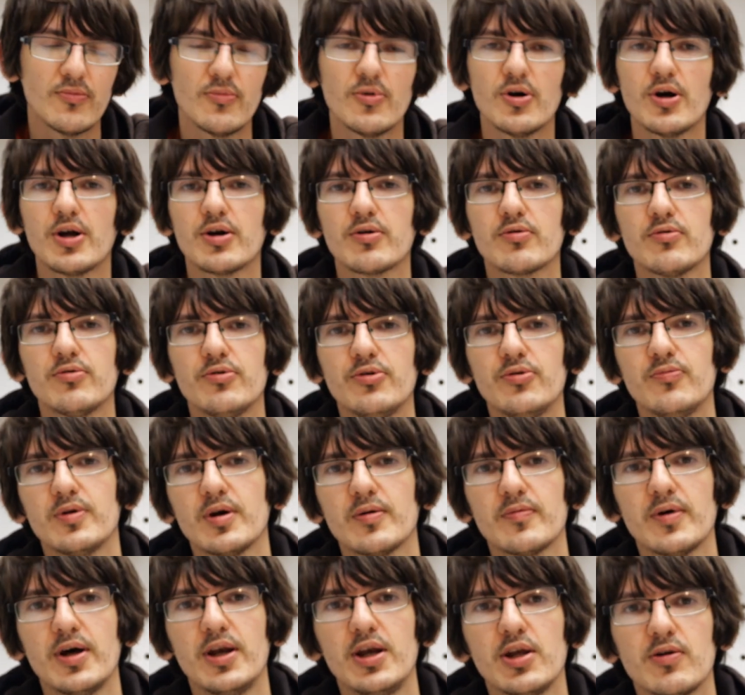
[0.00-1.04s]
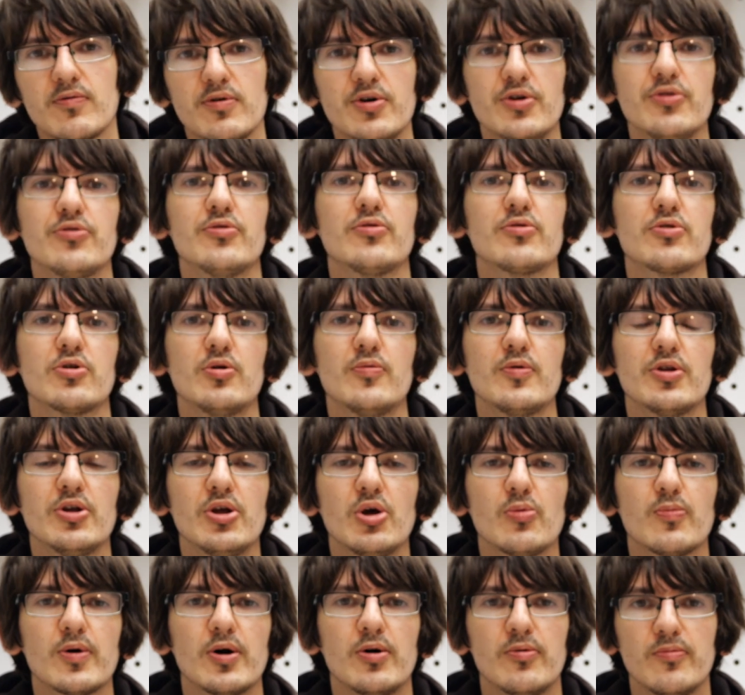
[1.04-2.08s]
And of course, if you have any questions or comments
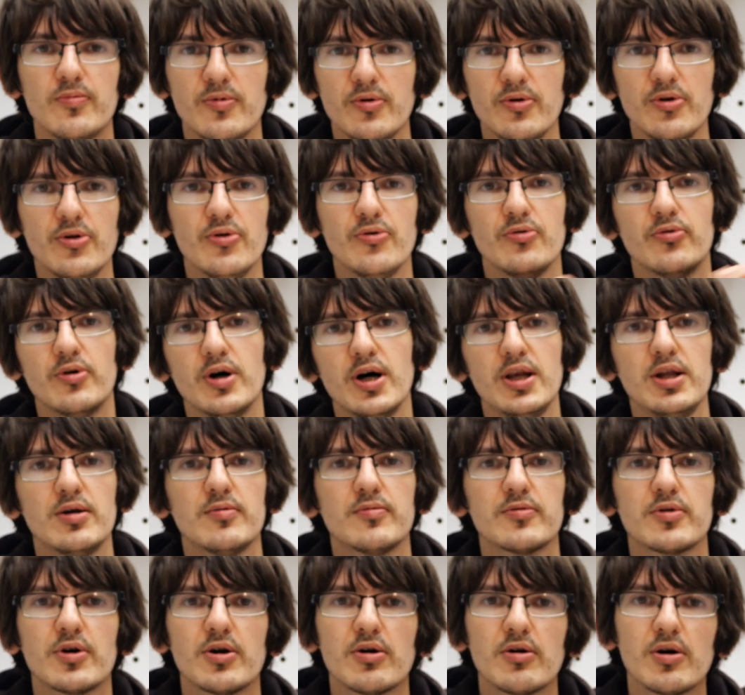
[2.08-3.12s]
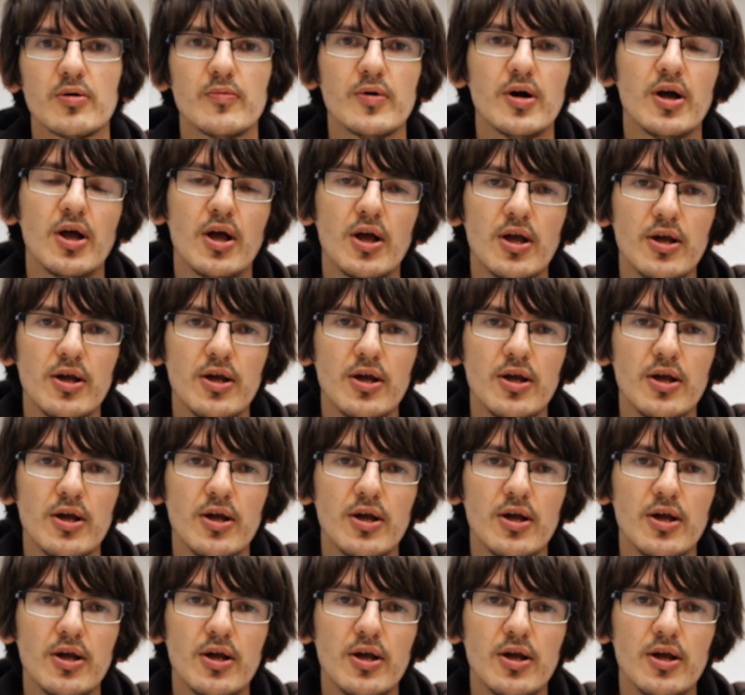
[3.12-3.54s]
about this or any other diorama,